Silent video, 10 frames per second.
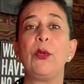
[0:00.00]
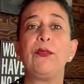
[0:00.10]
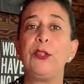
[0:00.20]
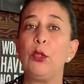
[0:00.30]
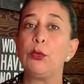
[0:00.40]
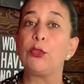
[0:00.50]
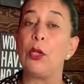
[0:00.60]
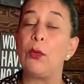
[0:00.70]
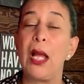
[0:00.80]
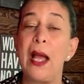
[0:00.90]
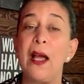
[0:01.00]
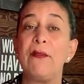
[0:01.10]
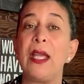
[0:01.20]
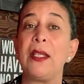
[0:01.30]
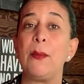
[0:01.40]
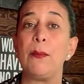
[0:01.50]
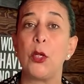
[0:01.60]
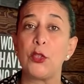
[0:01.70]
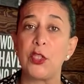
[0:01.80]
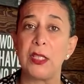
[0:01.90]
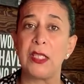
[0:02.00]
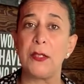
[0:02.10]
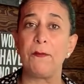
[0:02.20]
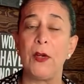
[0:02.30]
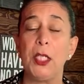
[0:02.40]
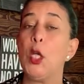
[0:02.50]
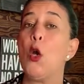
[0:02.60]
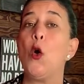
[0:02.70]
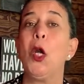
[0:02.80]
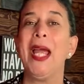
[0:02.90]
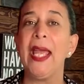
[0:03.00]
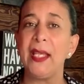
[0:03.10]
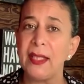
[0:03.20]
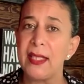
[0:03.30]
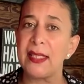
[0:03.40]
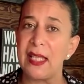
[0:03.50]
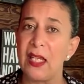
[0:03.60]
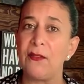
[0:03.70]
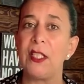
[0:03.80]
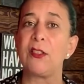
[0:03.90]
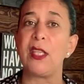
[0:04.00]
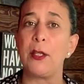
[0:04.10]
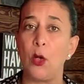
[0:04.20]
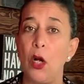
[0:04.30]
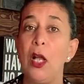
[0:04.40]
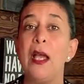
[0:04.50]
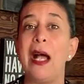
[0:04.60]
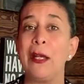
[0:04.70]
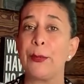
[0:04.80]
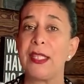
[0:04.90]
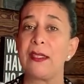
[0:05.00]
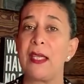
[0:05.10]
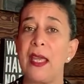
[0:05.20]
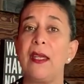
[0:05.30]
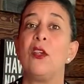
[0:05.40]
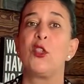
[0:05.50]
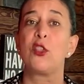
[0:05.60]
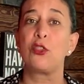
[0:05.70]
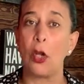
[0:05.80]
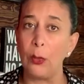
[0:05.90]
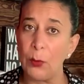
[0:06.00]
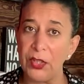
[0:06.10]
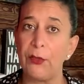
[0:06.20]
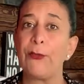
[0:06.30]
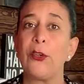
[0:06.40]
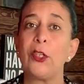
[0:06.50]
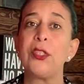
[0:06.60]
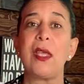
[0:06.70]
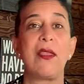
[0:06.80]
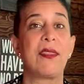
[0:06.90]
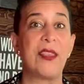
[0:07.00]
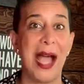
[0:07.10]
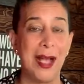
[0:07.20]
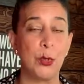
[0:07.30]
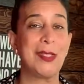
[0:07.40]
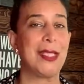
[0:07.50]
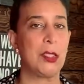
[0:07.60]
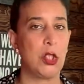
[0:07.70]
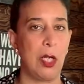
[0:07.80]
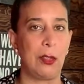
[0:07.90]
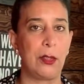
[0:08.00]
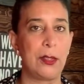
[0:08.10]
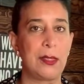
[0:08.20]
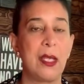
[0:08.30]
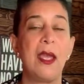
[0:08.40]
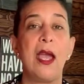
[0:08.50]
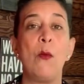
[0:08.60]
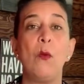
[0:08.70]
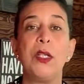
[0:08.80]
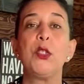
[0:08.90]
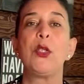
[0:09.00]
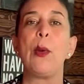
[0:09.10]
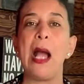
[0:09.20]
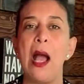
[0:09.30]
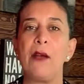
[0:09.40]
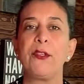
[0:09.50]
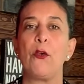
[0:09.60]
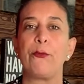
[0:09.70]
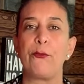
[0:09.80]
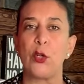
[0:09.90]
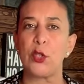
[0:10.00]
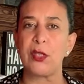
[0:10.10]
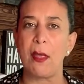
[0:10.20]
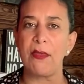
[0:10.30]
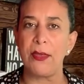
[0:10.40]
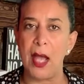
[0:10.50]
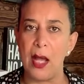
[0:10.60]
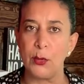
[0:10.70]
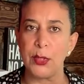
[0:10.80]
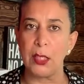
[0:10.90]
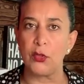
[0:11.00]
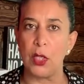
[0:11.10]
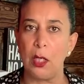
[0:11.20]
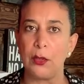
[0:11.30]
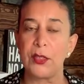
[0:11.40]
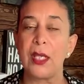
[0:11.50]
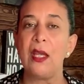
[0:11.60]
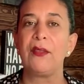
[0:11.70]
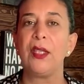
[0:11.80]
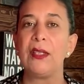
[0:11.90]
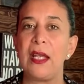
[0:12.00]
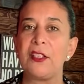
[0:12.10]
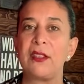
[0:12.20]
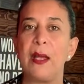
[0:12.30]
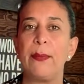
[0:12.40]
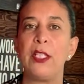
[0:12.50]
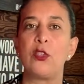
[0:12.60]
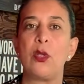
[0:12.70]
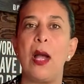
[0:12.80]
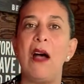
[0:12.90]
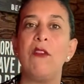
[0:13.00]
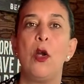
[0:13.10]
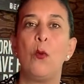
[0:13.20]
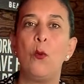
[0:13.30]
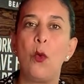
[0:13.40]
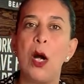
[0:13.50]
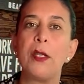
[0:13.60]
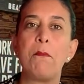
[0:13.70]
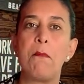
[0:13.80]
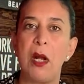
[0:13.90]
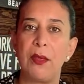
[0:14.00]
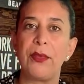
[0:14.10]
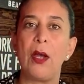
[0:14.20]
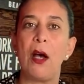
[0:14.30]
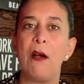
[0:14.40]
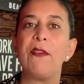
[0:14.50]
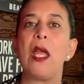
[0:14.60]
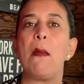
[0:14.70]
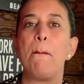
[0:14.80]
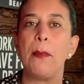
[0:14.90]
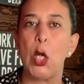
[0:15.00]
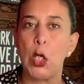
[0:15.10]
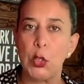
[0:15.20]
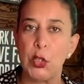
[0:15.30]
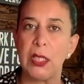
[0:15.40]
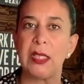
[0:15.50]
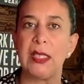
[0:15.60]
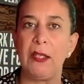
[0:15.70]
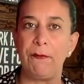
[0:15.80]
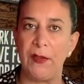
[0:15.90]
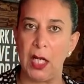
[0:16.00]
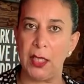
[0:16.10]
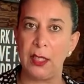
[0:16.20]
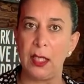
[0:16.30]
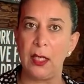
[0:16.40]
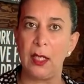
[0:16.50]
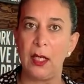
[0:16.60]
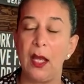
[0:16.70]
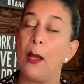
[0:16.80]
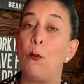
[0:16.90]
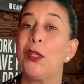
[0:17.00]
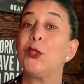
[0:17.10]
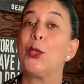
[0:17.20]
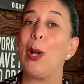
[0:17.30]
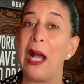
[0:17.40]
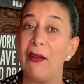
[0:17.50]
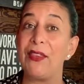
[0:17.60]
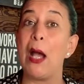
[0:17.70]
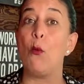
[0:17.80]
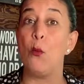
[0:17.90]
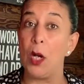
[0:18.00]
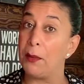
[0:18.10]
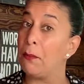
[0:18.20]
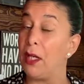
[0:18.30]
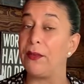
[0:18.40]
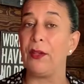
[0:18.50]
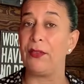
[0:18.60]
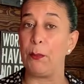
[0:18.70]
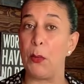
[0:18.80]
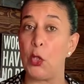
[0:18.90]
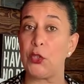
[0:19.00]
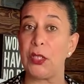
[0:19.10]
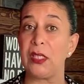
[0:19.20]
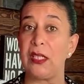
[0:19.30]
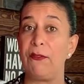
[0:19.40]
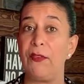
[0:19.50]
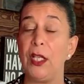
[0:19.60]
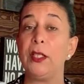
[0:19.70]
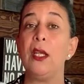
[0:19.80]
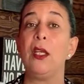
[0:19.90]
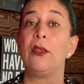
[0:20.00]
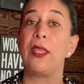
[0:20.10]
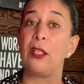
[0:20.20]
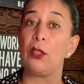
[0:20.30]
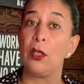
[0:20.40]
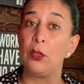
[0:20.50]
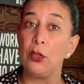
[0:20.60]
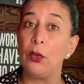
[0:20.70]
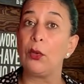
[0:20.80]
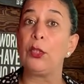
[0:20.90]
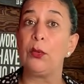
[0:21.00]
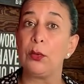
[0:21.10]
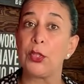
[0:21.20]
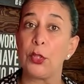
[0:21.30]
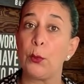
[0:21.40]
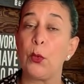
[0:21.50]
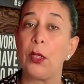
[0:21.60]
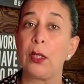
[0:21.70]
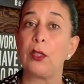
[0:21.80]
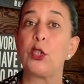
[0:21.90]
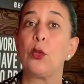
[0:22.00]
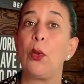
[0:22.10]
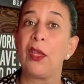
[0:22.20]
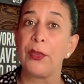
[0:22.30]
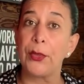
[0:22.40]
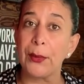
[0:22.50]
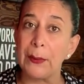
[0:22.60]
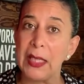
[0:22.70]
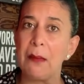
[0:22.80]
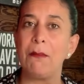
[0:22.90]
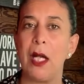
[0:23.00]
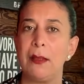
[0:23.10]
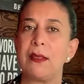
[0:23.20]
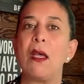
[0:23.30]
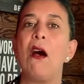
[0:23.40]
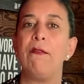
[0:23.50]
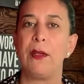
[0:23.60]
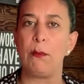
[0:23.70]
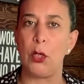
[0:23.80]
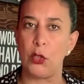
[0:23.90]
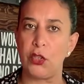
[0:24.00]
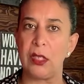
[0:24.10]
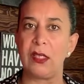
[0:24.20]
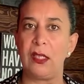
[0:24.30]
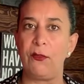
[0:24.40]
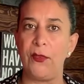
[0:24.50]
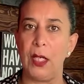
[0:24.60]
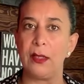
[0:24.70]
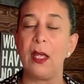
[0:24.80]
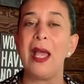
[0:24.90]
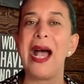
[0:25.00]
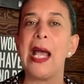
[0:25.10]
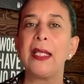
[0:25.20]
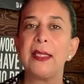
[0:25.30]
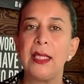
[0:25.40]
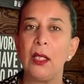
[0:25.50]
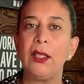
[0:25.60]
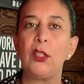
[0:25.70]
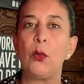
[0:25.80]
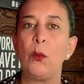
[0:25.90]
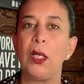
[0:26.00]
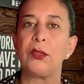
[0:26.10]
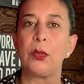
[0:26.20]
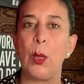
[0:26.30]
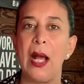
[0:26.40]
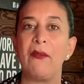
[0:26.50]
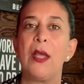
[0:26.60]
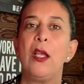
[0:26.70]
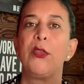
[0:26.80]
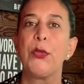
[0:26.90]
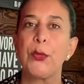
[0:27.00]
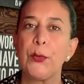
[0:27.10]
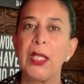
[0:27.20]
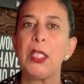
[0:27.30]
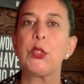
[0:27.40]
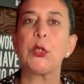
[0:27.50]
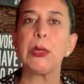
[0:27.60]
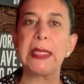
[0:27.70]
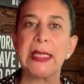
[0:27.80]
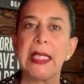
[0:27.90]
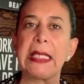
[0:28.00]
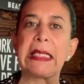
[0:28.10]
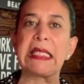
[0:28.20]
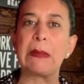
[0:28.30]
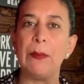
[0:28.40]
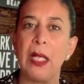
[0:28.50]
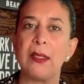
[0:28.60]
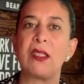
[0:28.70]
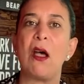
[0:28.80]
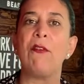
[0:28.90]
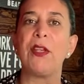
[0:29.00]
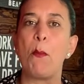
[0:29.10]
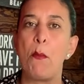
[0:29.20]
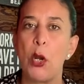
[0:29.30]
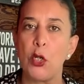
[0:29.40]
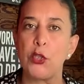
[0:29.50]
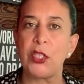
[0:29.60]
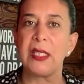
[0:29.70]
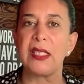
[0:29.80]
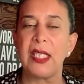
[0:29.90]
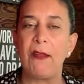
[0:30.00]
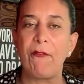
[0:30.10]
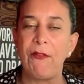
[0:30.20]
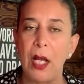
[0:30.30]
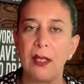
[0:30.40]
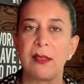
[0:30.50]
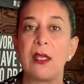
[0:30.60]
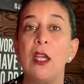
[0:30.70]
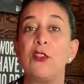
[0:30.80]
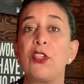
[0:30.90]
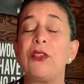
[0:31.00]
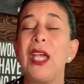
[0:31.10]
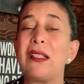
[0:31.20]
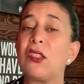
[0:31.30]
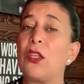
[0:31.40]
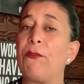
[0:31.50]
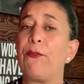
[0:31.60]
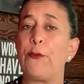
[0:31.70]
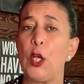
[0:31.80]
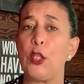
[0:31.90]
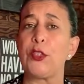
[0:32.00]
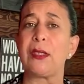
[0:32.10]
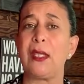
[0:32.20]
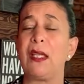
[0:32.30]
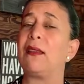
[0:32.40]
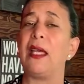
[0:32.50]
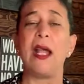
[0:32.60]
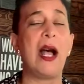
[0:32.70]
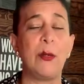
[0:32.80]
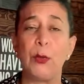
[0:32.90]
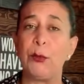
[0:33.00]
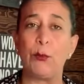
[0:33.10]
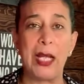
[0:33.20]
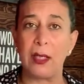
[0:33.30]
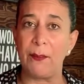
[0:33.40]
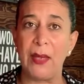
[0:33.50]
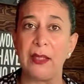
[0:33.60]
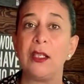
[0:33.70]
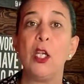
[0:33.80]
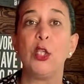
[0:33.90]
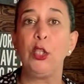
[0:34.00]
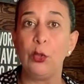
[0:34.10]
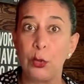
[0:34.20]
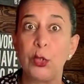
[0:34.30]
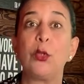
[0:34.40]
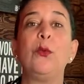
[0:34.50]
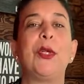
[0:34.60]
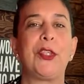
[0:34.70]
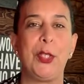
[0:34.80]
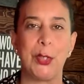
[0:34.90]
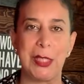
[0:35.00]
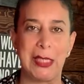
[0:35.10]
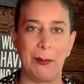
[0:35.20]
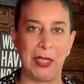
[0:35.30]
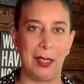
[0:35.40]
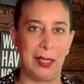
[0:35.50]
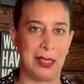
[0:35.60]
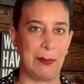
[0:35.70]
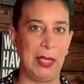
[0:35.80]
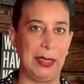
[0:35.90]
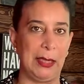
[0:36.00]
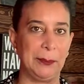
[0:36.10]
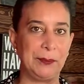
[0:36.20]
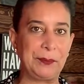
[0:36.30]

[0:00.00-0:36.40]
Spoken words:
if you don't have an emergency fund or any savings at all, I would say start with the first $1,000. And once you have your first $1,000, the next step is to have 1 month of emergency fund. And once you have that 1 month of emergency fund, then you should work to 3 months of emergency fund. Ideally, you want to have 3 to 6 months of emergency funds. So that's the first thing that I would recommend you do with your stimulus money.